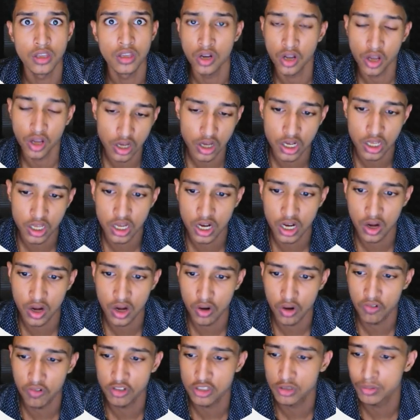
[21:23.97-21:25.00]
You're not going to get a
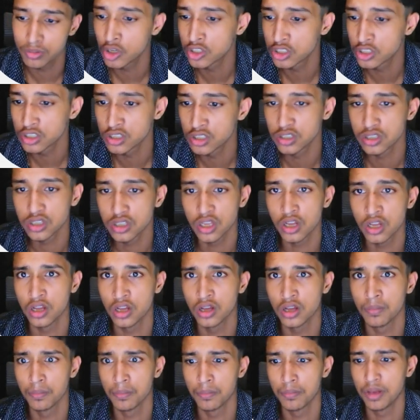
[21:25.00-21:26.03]
lot of responses,
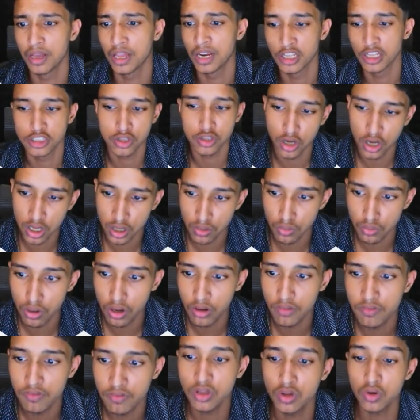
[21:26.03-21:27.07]
and it's not going to
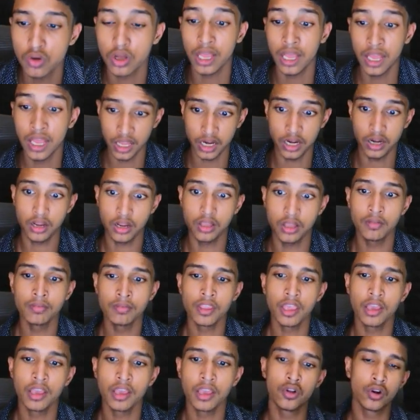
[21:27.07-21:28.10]
work for you. And
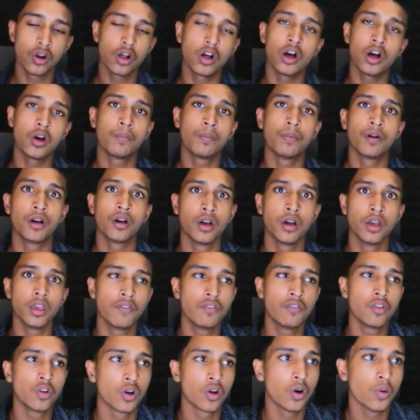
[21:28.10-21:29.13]
if your
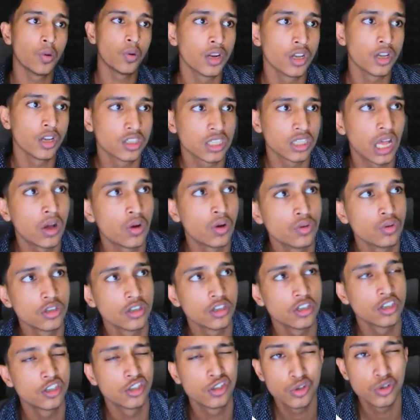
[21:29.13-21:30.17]
openers
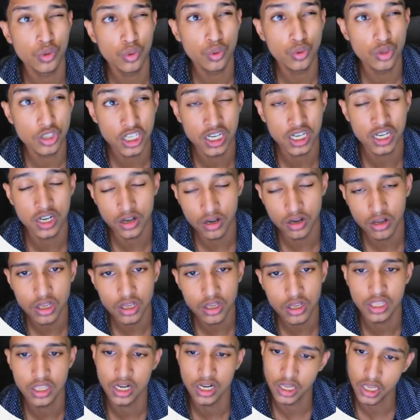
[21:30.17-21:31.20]
sound too
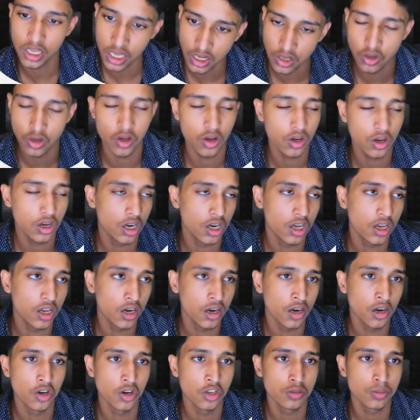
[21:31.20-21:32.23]
generic, then again you're not going to
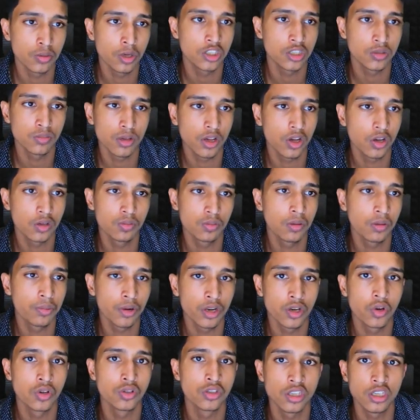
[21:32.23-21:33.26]
get any responses because
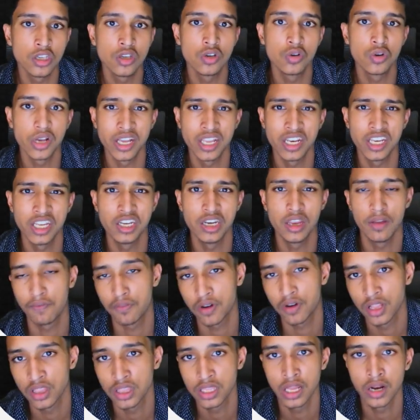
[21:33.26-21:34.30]
people don't see you any
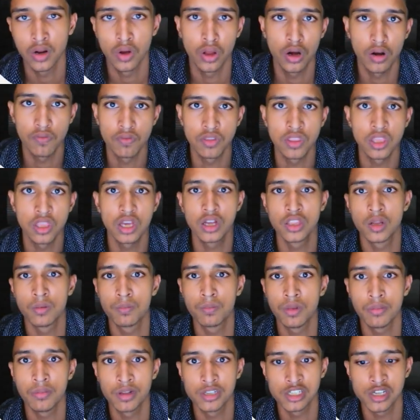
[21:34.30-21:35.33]
different than all of the other
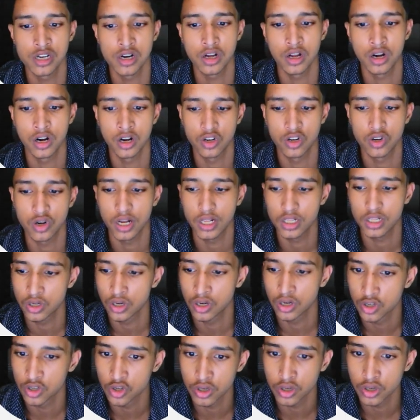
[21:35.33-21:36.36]
people that are going
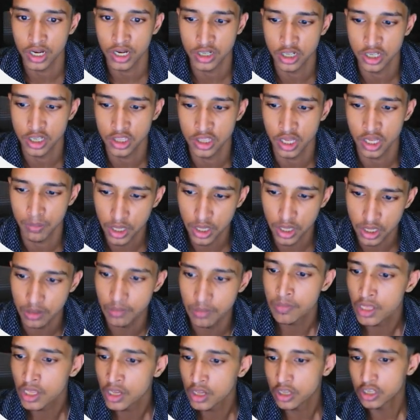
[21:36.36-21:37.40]
to try and take their money.
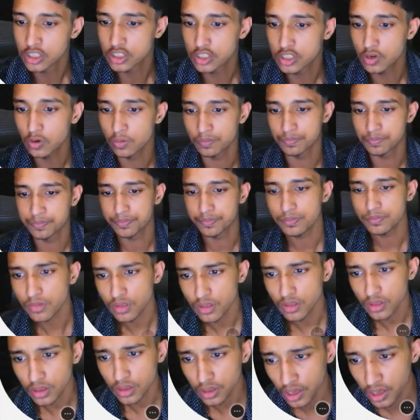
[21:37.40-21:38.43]
So
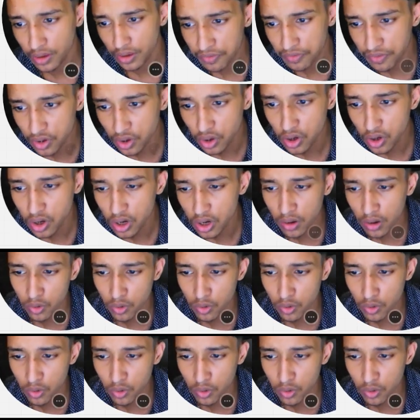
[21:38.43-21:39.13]
if you're